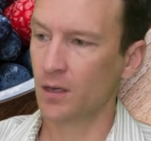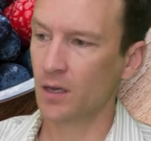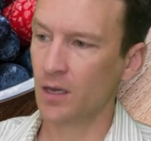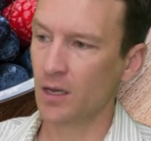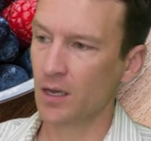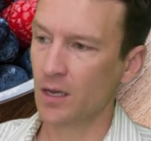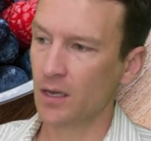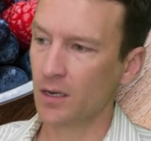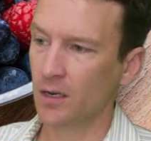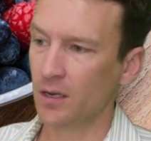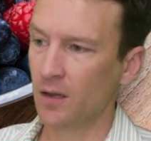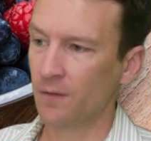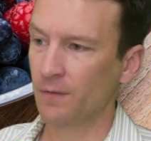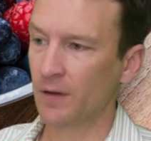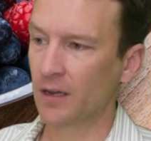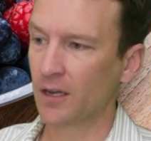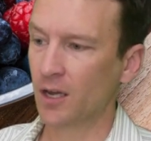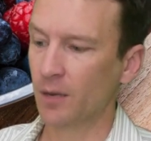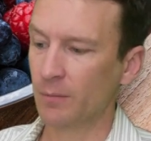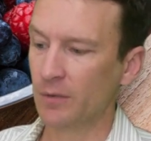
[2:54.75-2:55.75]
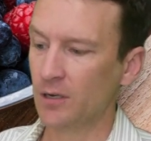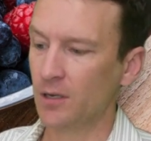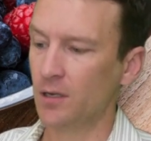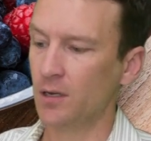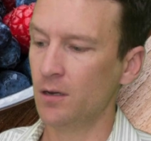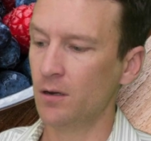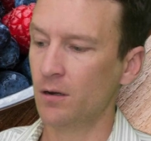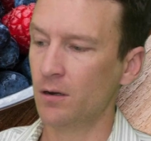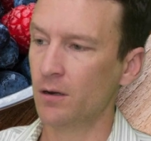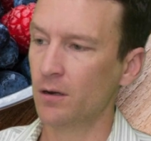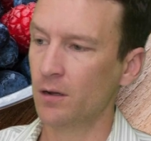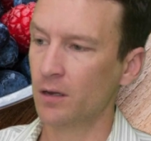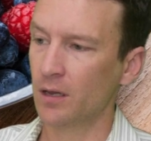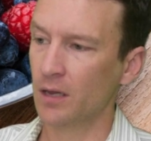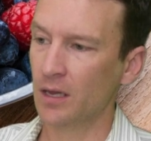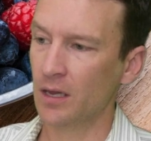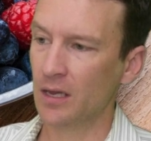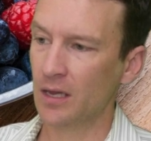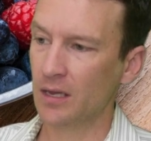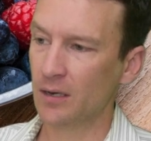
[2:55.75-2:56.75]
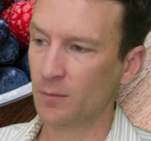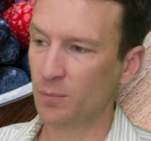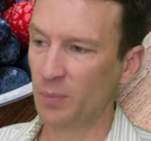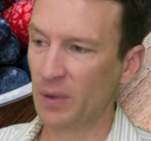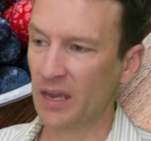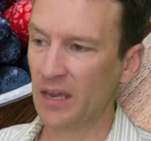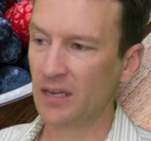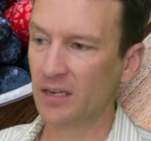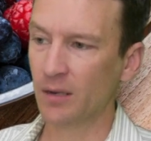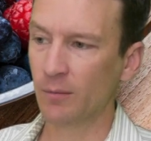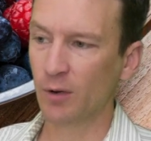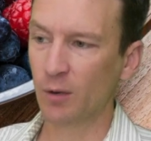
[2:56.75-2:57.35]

And if I come in here and paint,